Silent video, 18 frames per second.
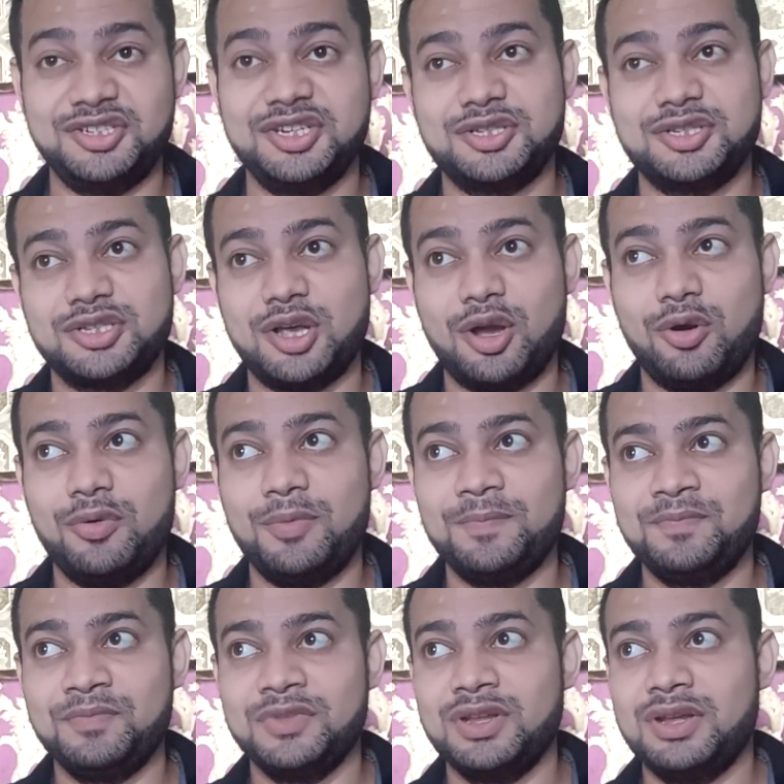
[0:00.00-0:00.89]
So
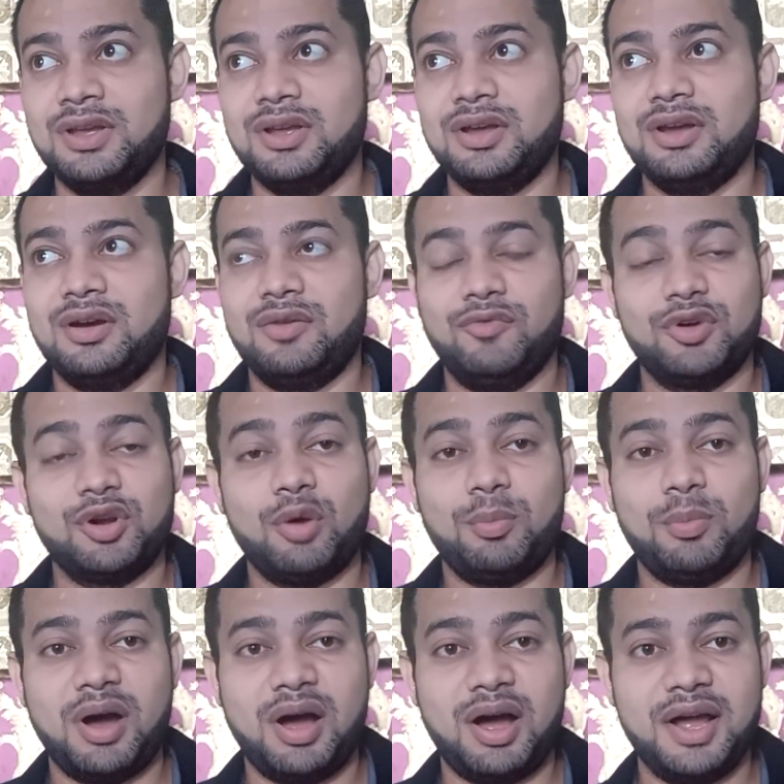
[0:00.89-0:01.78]
one of
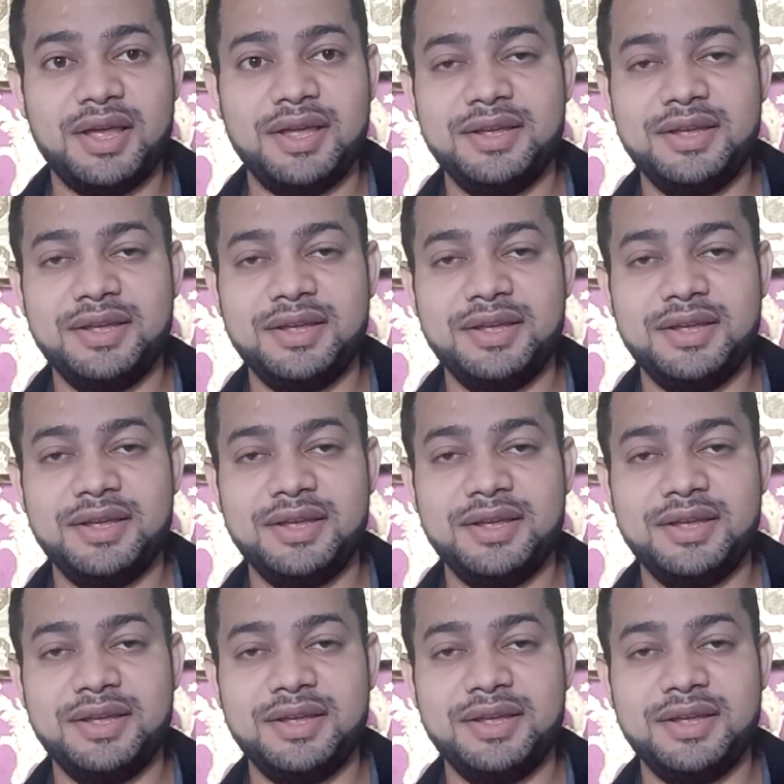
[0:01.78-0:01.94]
my